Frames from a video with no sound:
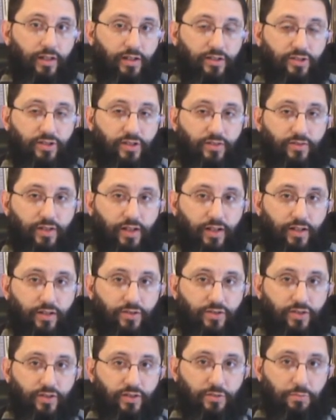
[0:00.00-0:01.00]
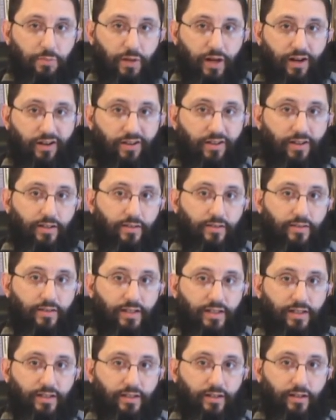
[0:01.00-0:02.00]
that Steven Anderson is parroting
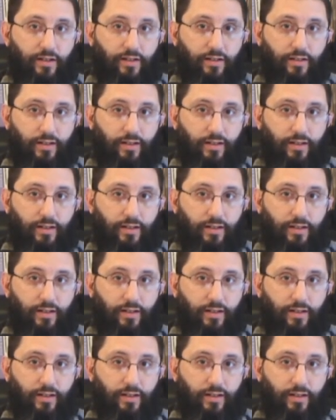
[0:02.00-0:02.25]
the